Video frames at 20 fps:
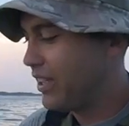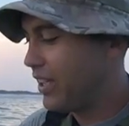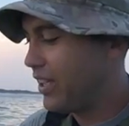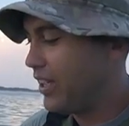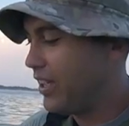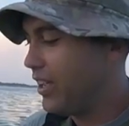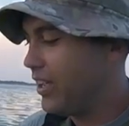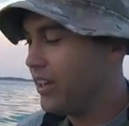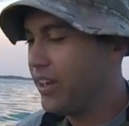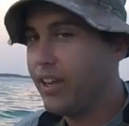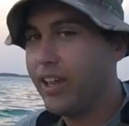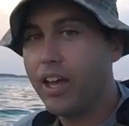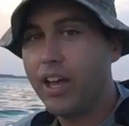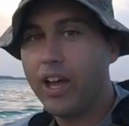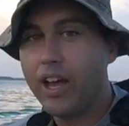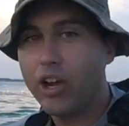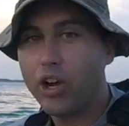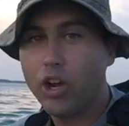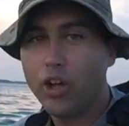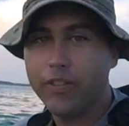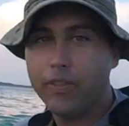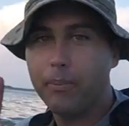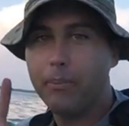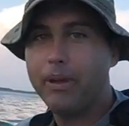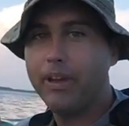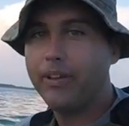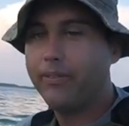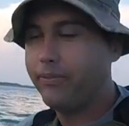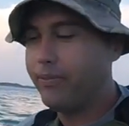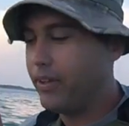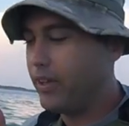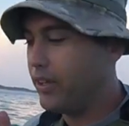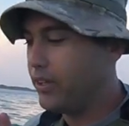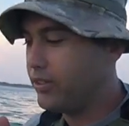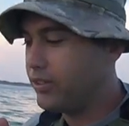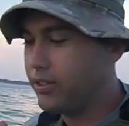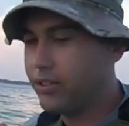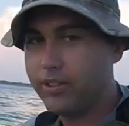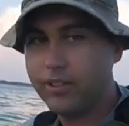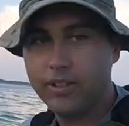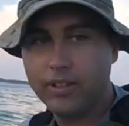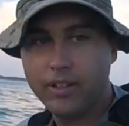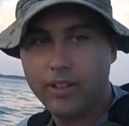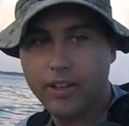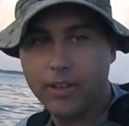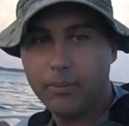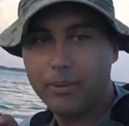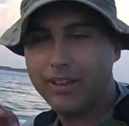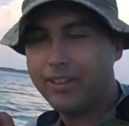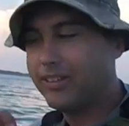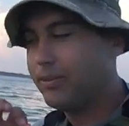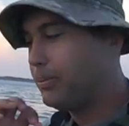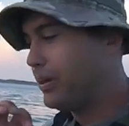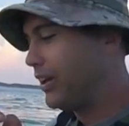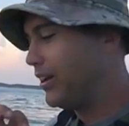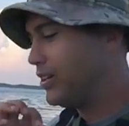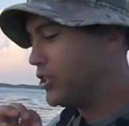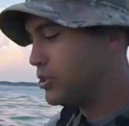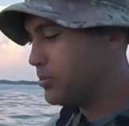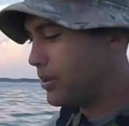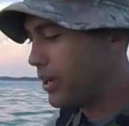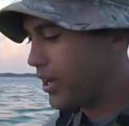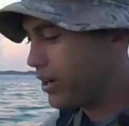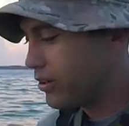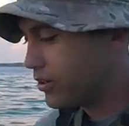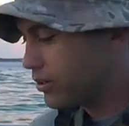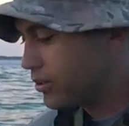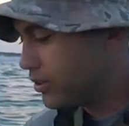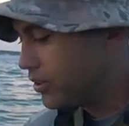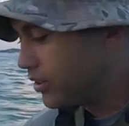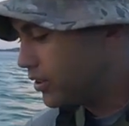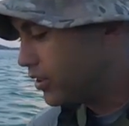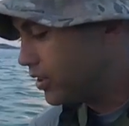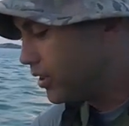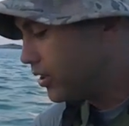And I caught the big fish, the big Spanish mackerel,